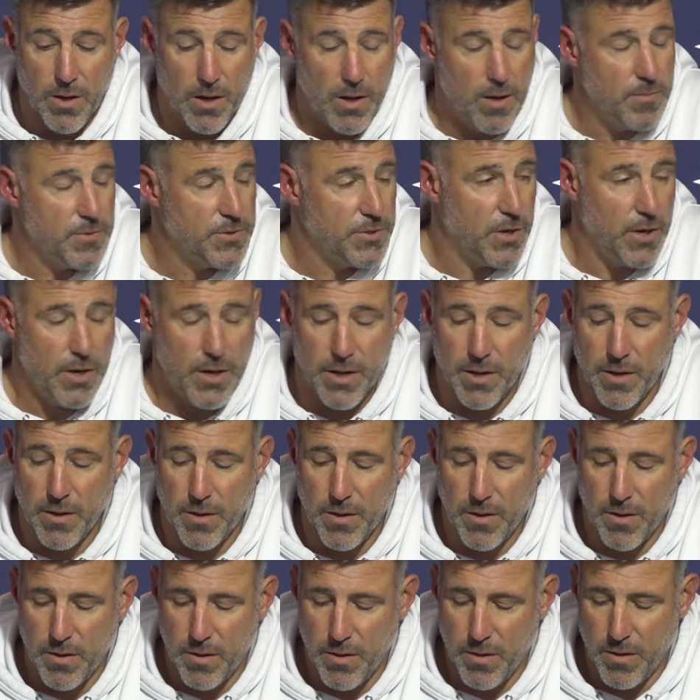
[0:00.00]
I'm sorry? If
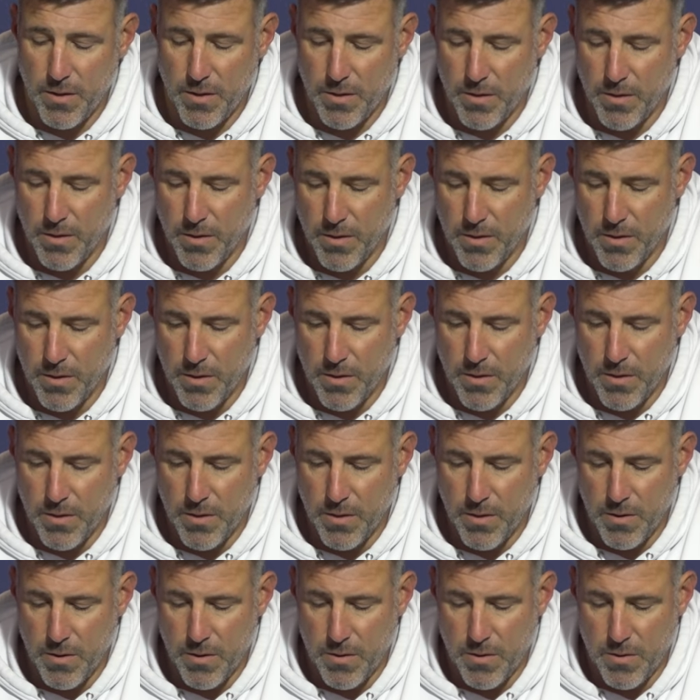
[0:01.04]
they mix it up to your
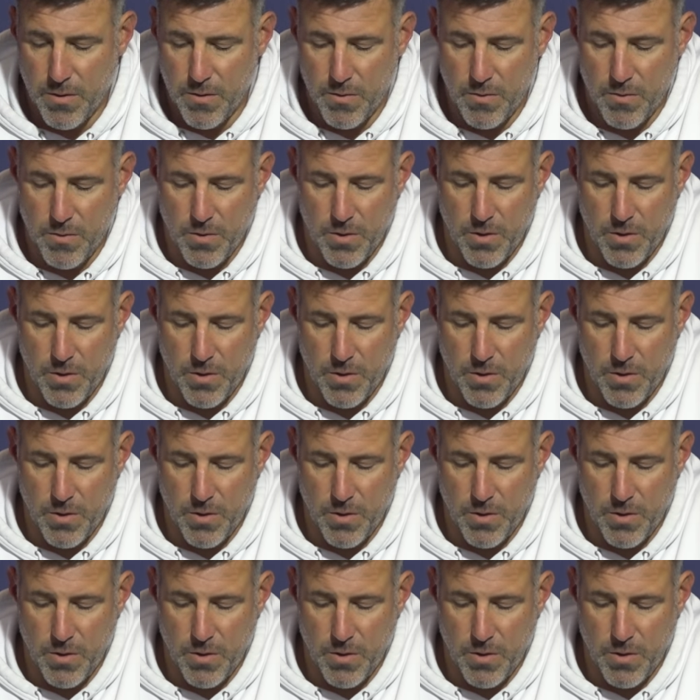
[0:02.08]
satisfaction?